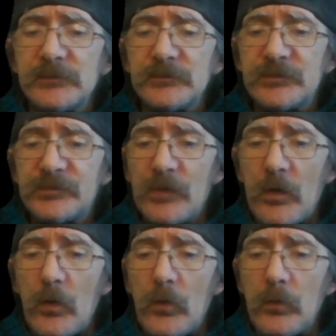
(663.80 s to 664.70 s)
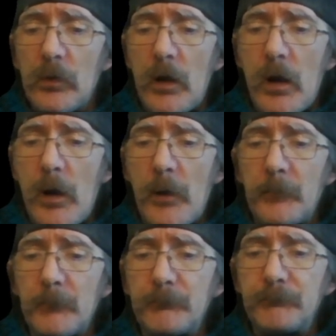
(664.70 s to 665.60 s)
so
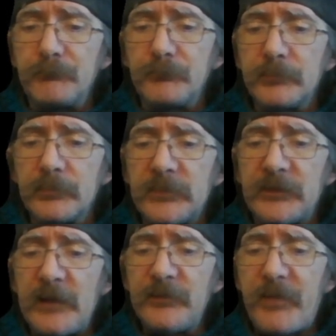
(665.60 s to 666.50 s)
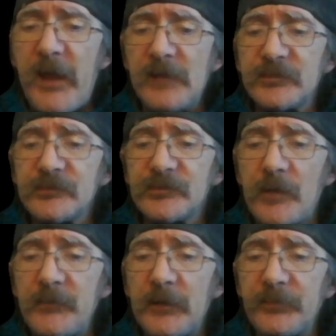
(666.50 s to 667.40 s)
the 9th pass is
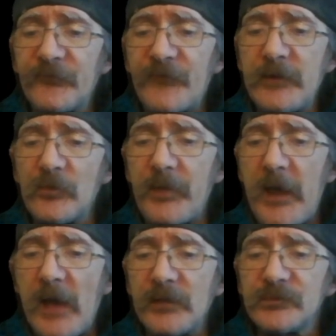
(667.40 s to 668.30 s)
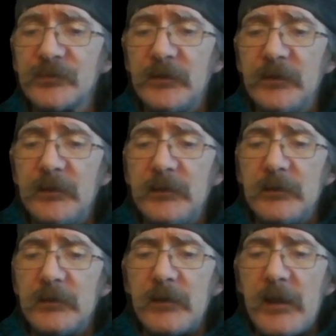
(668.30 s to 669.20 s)
coming up, the final pass,
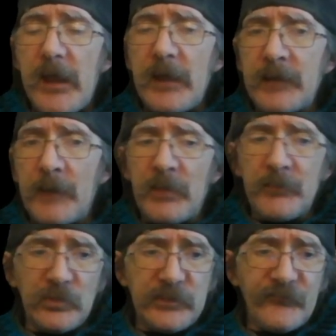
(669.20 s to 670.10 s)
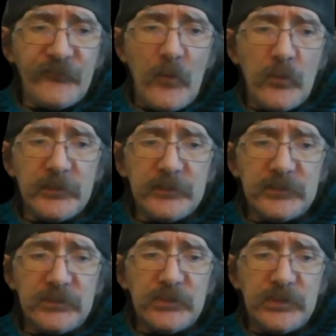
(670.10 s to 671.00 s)
and I'm looking forward
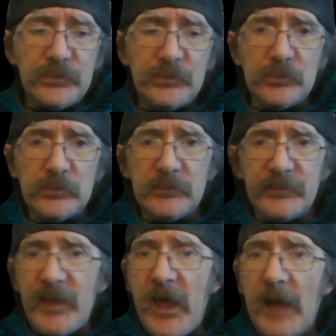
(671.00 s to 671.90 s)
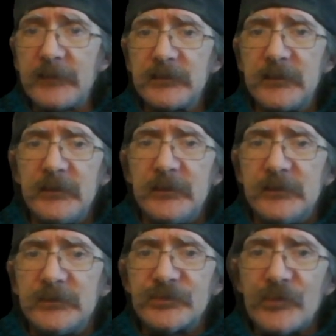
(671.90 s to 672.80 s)
to that.
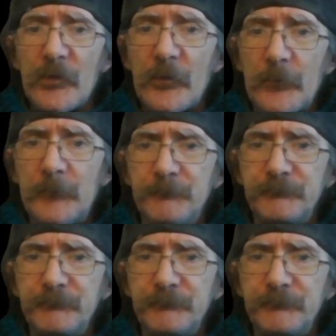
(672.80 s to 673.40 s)
So